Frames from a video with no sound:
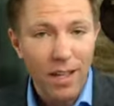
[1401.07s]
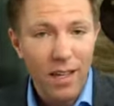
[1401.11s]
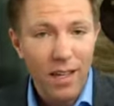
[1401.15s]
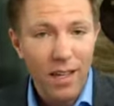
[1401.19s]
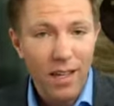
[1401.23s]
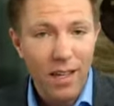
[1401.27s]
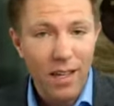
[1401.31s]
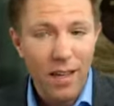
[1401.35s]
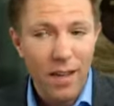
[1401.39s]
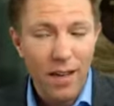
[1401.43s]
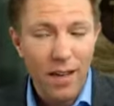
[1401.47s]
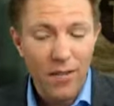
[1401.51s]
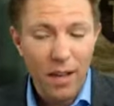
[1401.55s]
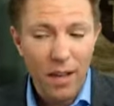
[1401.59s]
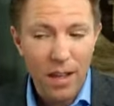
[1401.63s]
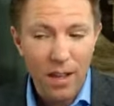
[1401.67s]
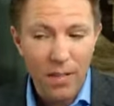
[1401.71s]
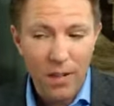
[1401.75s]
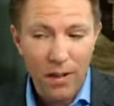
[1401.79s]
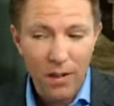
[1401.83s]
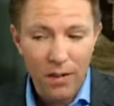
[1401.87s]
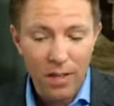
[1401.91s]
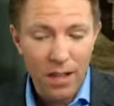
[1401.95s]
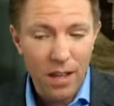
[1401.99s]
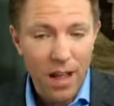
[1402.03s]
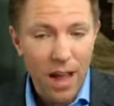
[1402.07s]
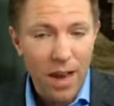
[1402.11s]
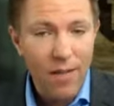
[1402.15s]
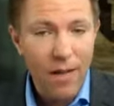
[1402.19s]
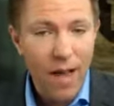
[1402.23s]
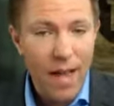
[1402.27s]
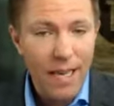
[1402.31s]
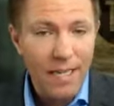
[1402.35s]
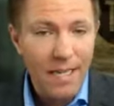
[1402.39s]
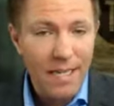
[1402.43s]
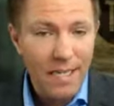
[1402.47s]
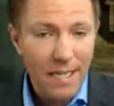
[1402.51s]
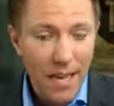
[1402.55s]
If, if there's a lot of
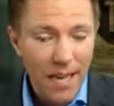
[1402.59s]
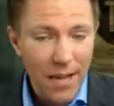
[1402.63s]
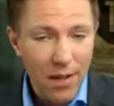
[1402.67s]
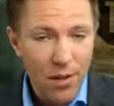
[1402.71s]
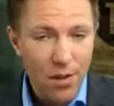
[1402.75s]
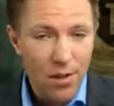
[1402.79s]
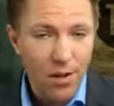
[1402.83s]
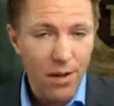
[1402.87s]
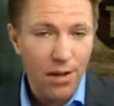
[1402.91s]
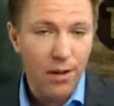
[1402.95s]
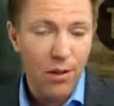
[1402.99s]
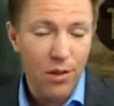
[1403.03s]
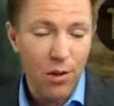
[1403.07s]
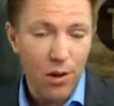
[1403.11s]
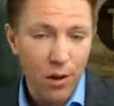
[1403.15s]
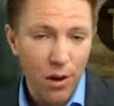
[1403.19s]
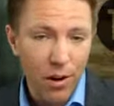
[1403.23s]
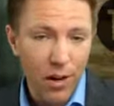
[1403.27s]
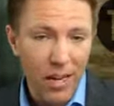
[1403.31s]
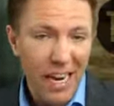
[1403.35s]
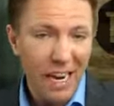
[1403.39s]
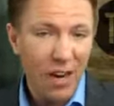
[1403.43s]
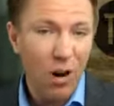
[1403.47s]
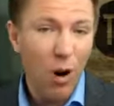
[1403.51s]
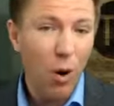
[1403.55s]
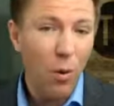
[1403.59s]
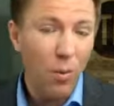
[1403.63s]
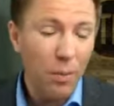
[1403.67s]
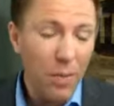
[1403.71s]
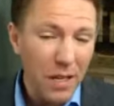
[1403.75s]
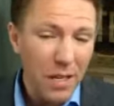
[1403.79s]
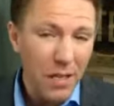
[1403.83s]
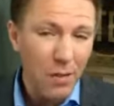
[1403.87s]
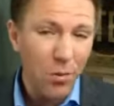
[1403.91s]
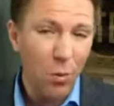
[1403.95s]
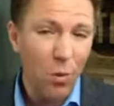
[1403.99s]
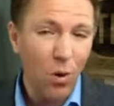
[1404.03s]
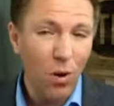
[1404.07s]
hesitation and uncertainty, I hope
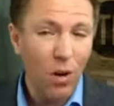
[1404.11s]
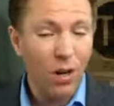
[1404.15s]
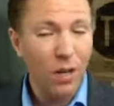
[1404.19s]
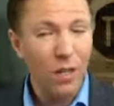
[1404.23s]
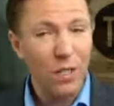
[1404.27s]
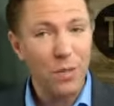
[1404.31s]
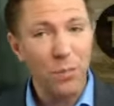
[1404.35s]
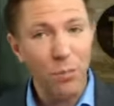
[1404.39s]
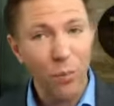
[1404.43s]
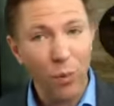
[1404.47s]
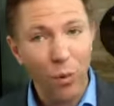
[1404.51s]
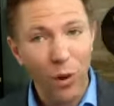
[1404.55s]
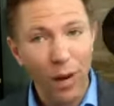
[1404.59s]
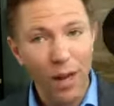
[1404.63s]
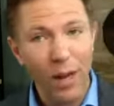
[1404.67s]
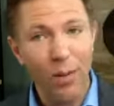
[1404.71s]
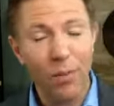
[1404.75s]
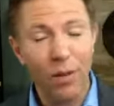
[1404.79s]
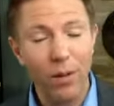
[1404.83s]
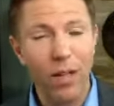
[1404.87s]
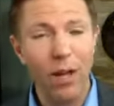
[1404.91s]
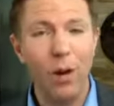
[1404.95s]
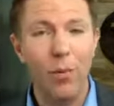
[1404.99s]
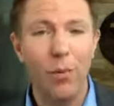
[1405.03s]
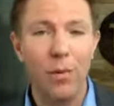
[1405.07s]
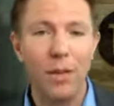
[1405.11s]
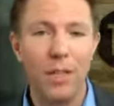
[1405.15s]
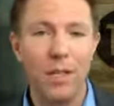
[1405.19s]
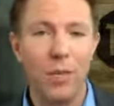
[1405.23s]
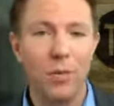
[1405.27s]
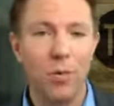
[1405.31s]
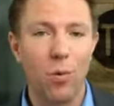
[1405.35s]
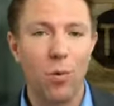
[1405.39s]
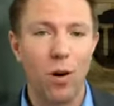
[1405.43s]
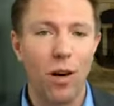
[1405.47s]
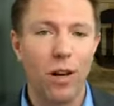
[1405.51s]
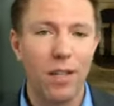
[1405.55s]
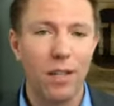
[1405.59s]
this works. Boy, I'm really hoping this
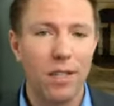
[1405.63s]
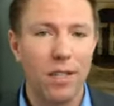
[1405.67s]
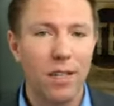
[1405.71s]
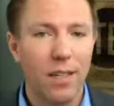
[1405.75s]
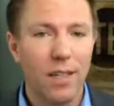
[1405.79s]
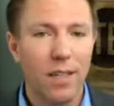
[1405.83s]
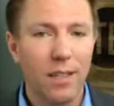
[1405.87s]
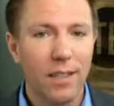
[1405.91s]
works.